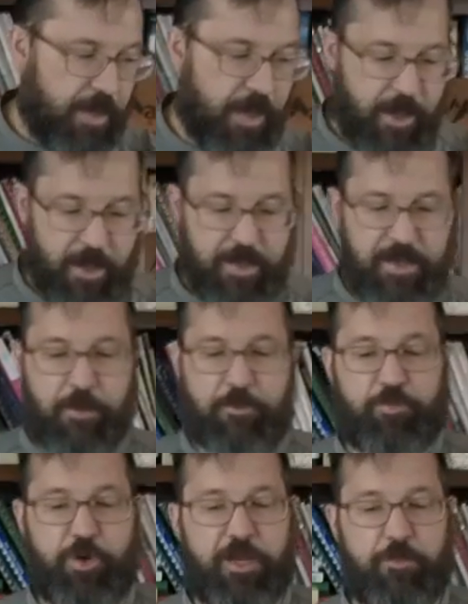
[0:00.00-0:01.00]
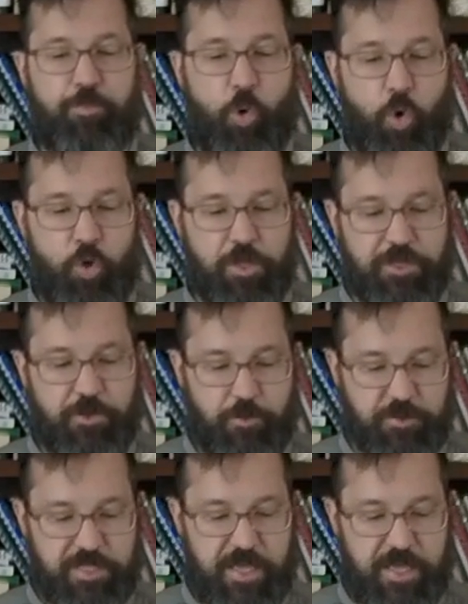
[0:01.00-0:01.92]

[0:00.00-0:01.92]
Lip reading: And I would bring a bowl in those